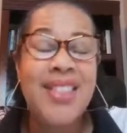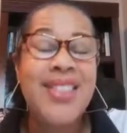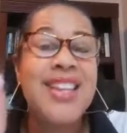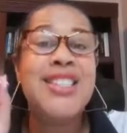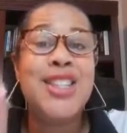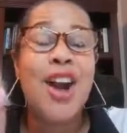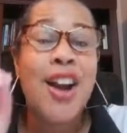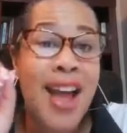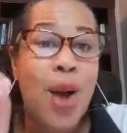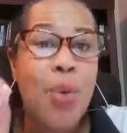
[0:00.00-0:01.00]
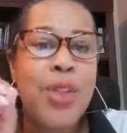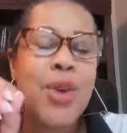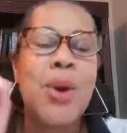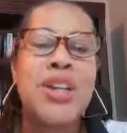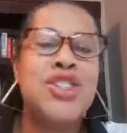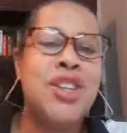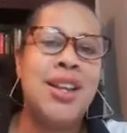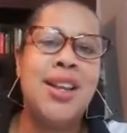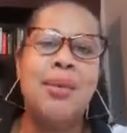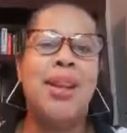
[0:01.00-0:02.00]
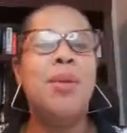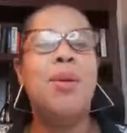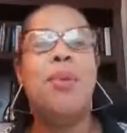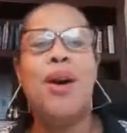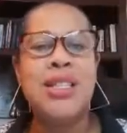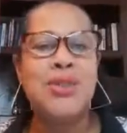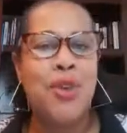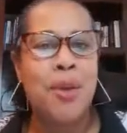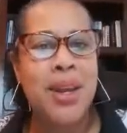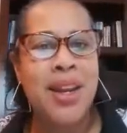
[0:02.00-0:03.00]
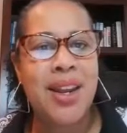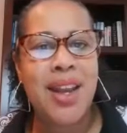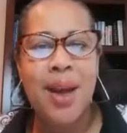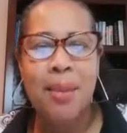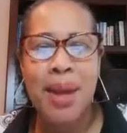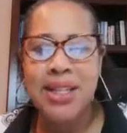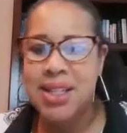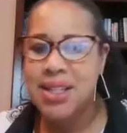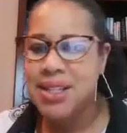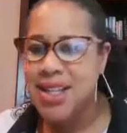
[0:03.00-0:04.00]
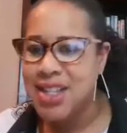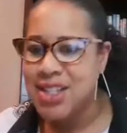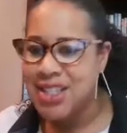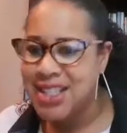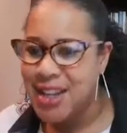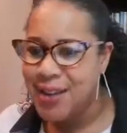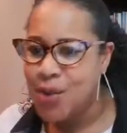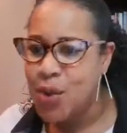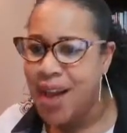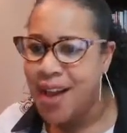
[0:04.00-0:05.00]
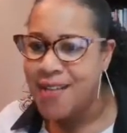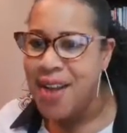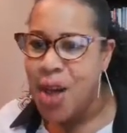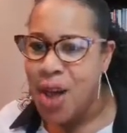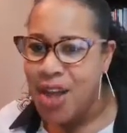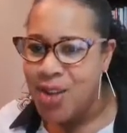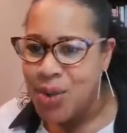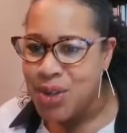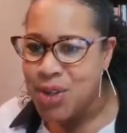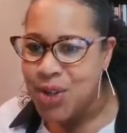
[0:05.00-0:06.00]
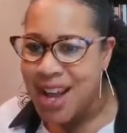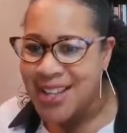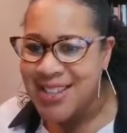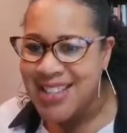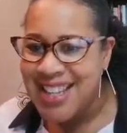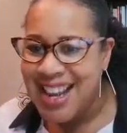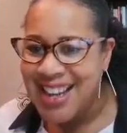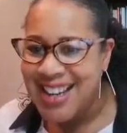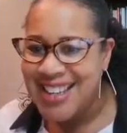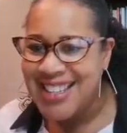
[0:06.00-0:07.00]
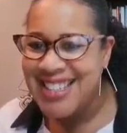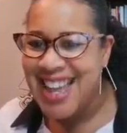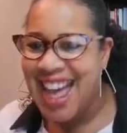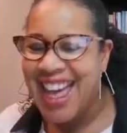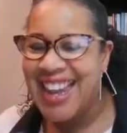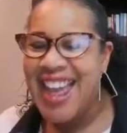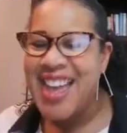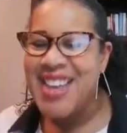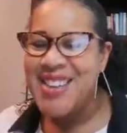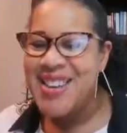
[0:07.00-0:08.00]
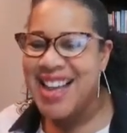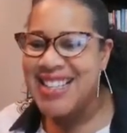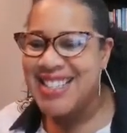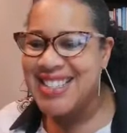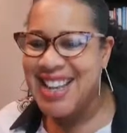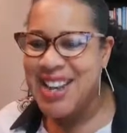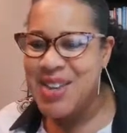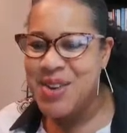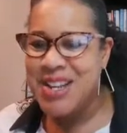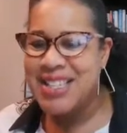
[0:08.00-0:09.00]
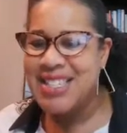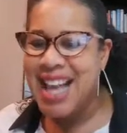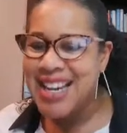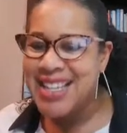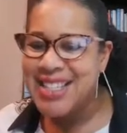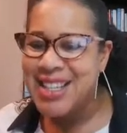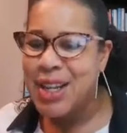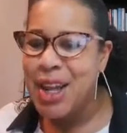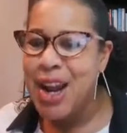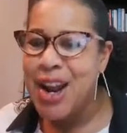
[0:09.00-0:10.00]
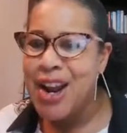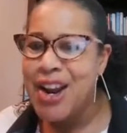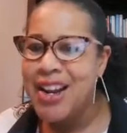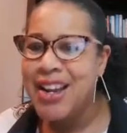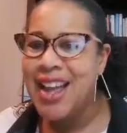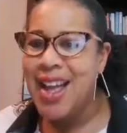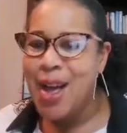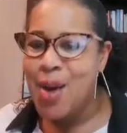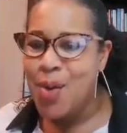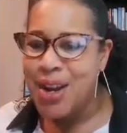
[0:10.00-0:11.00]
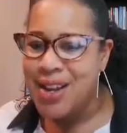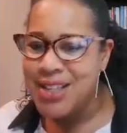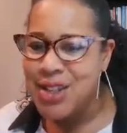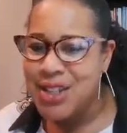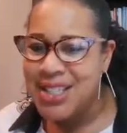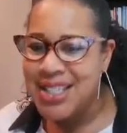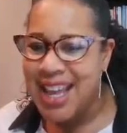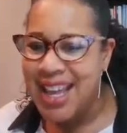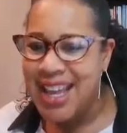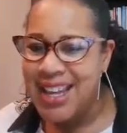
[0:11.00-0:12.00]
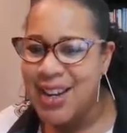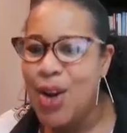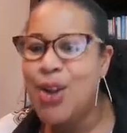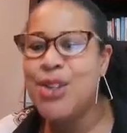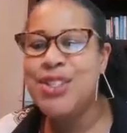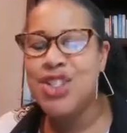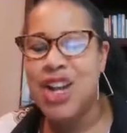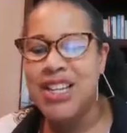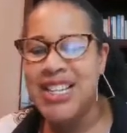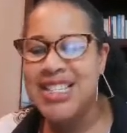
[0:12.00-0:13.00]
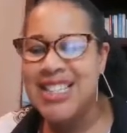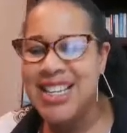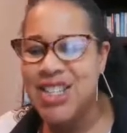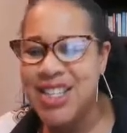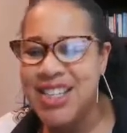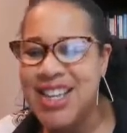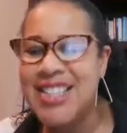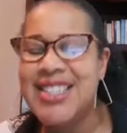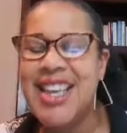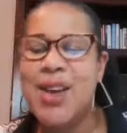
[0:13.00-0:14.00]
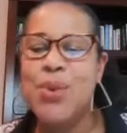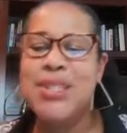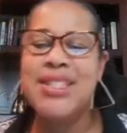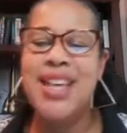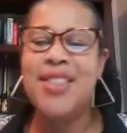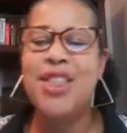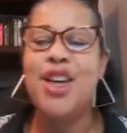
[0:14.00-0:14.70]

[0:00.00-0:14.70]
They start out with a question, and let me pause for a minute and come back to the stage and see if you have what you guys are saying in the chat. You guys are saying you're excited to learn. What else you're saying? Oh, Charlene says she thinks it was Seth